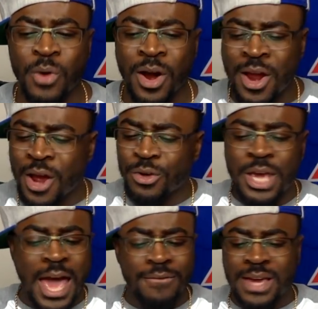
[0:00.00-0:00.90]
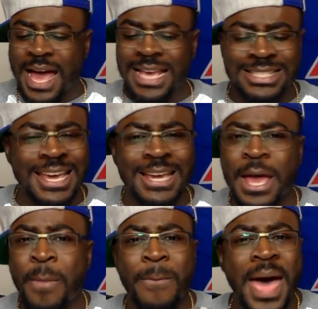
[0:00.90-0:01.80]
where you have guys like
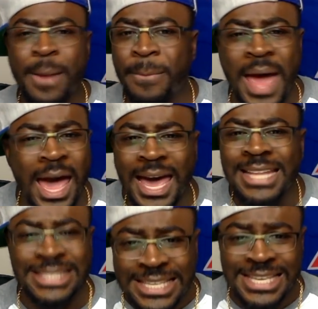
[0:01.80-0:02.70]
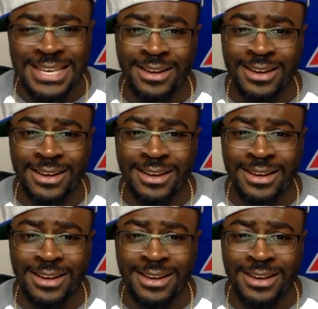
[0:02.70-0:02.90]
Matt Paradis.